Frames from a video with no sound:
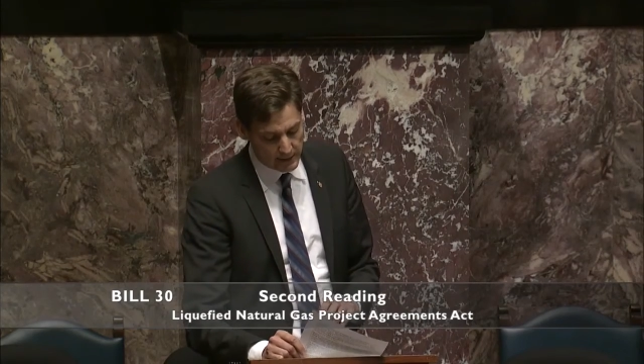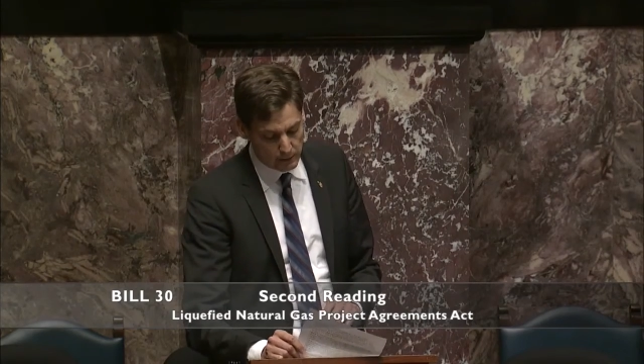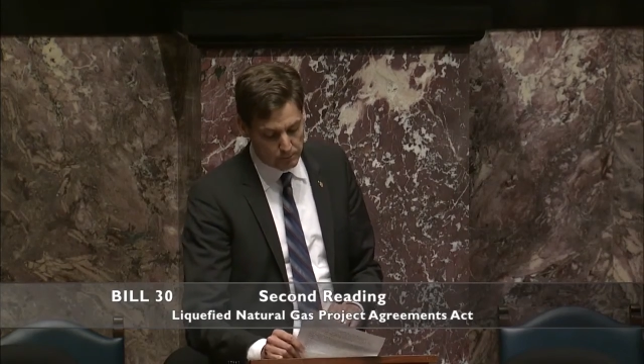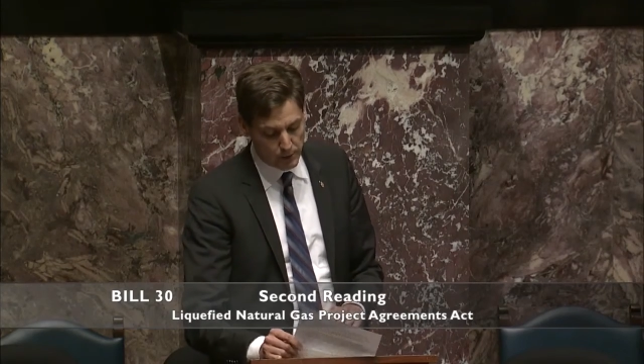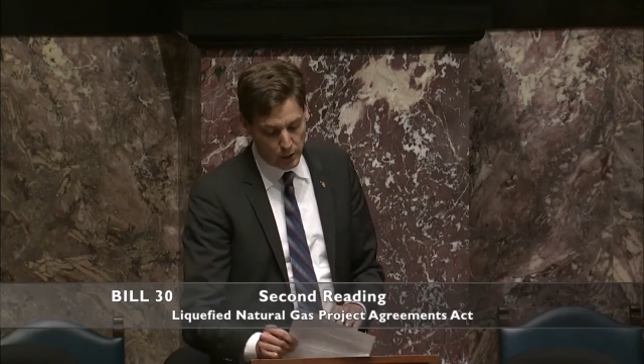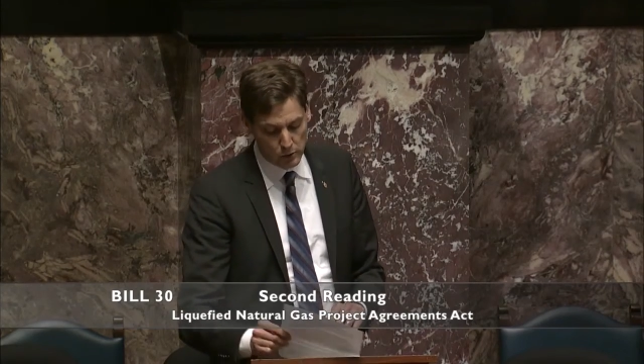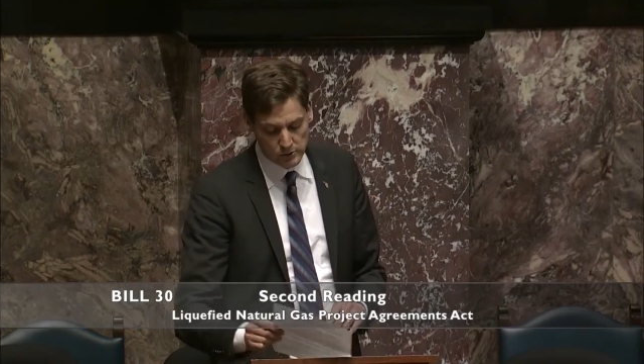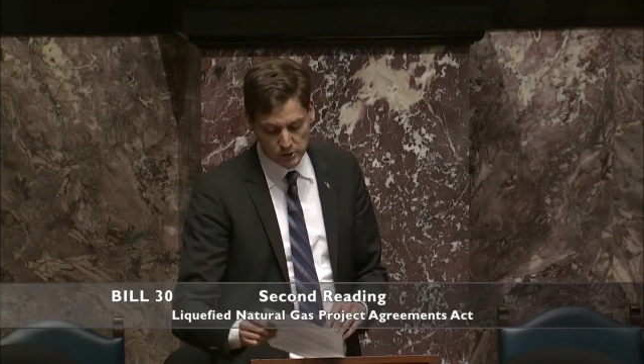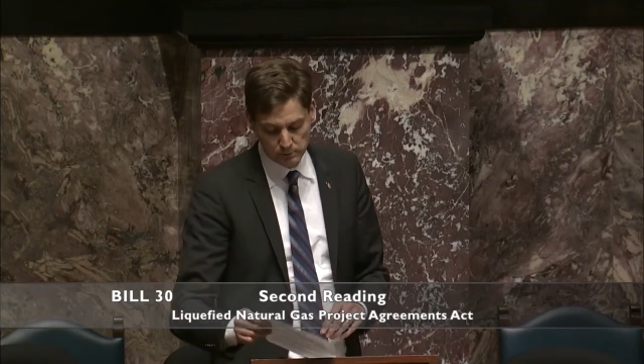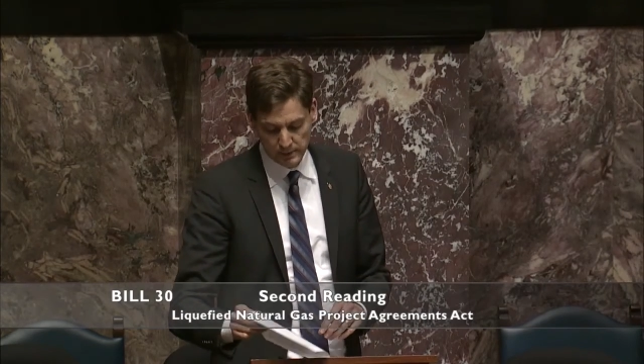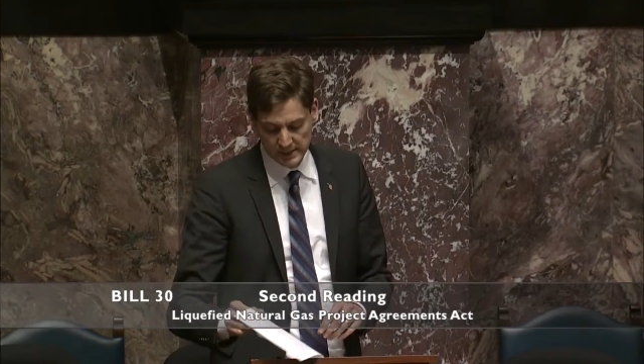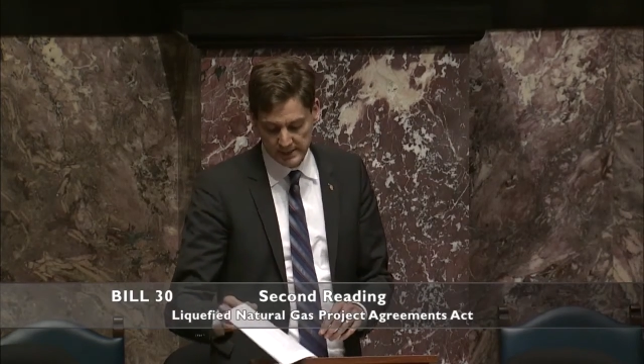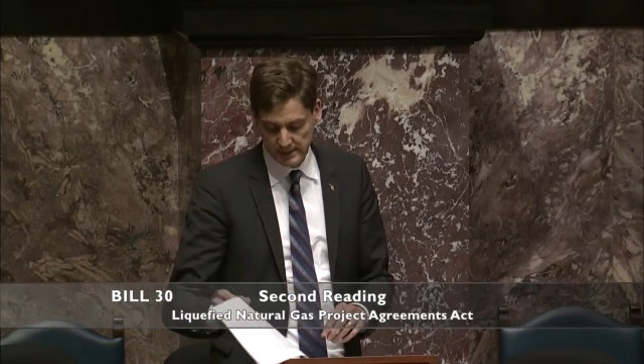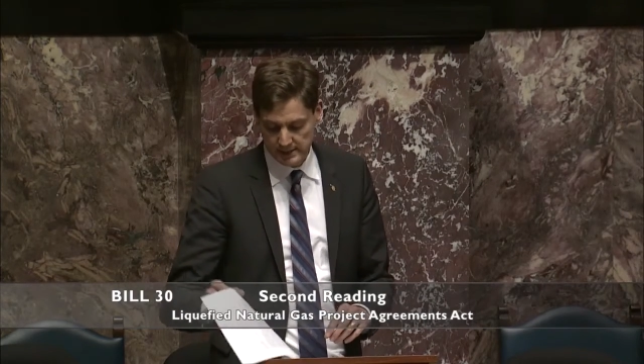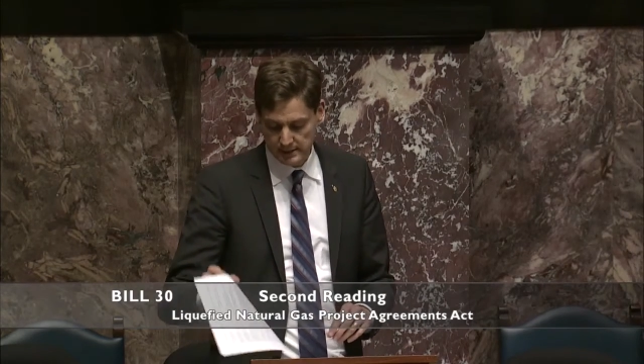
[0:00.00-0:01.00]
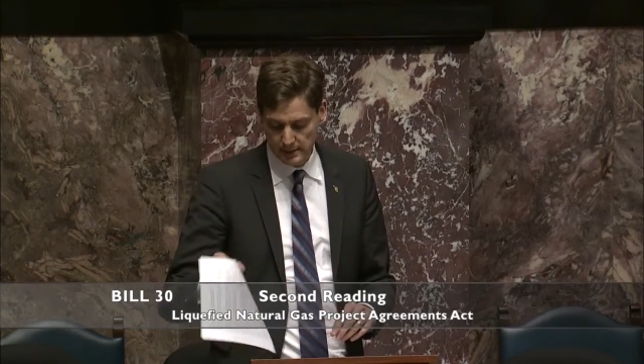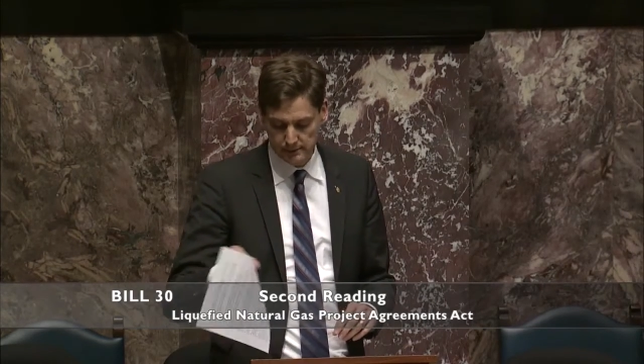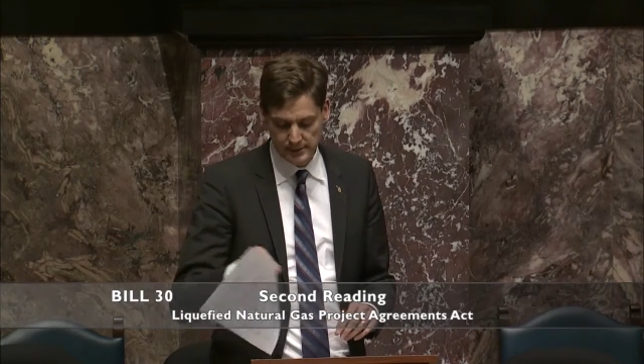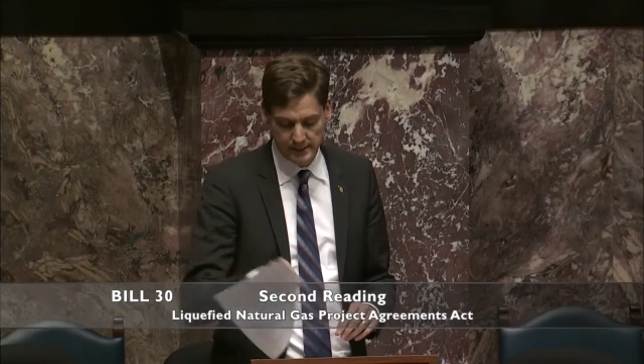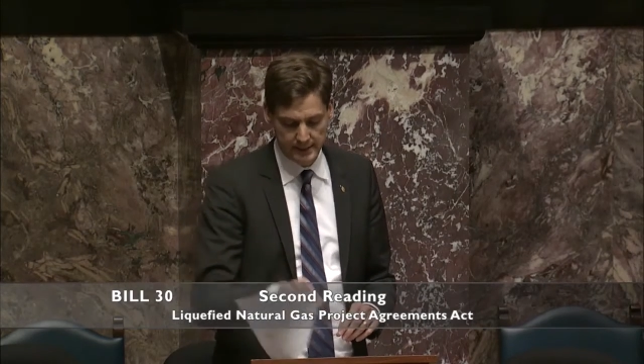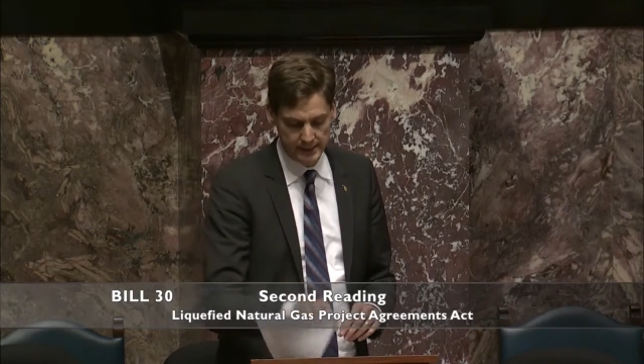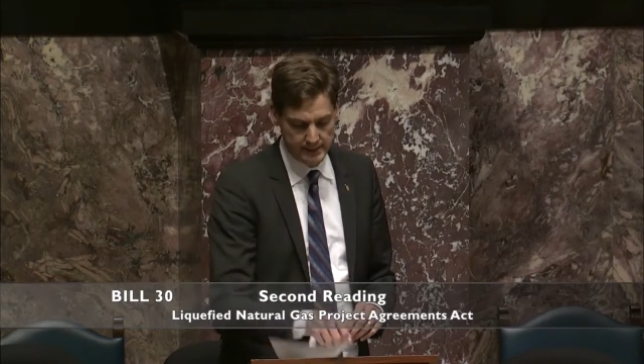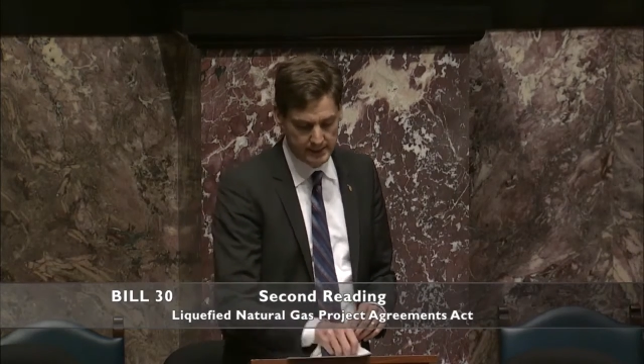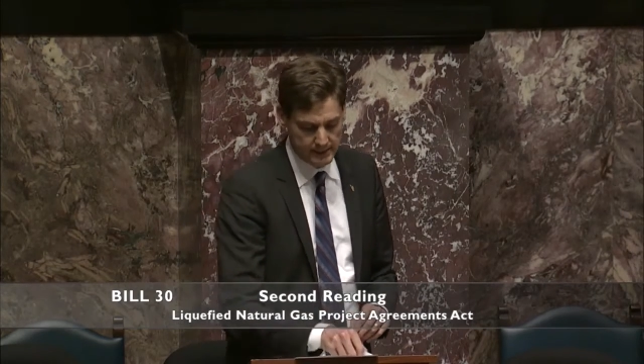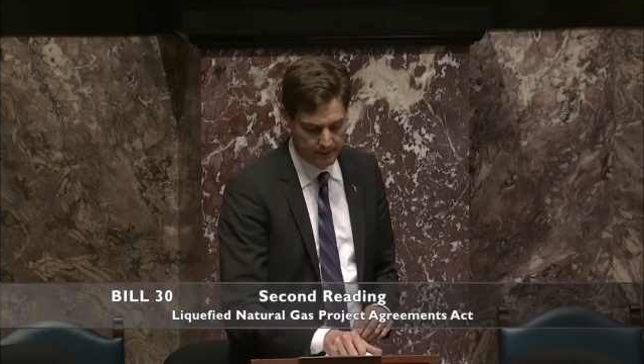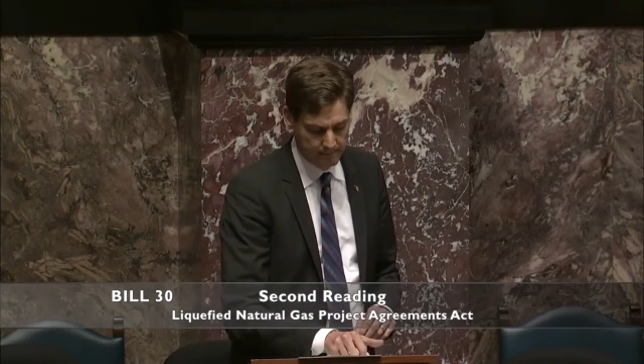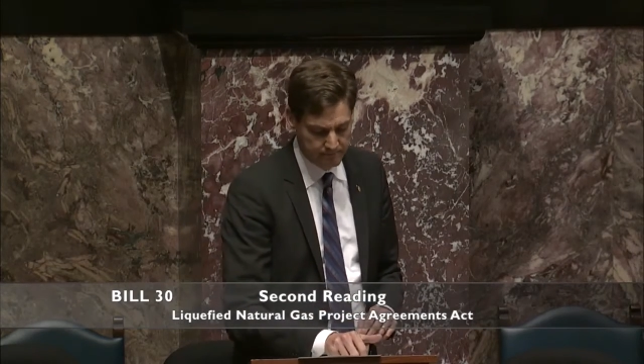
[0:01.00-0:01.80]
opposed business subsidies.